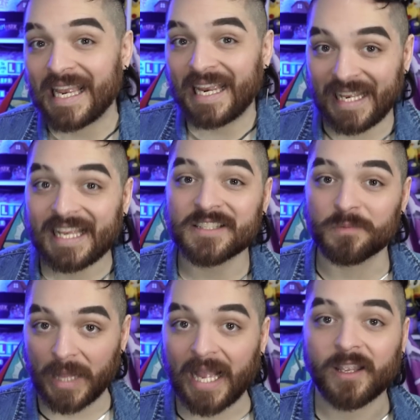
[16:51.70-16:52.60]
it is
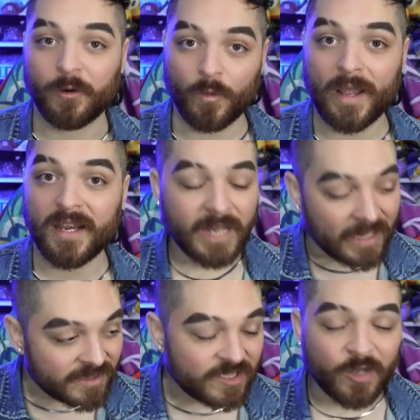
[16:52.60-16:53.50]
black and white.
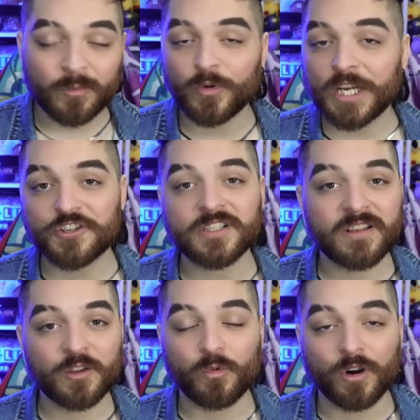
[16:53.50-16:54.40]
And some regions
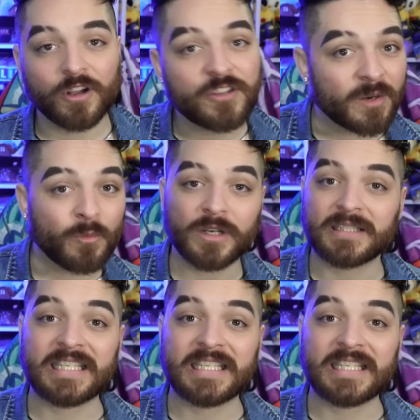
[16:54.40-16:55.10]
of the world are more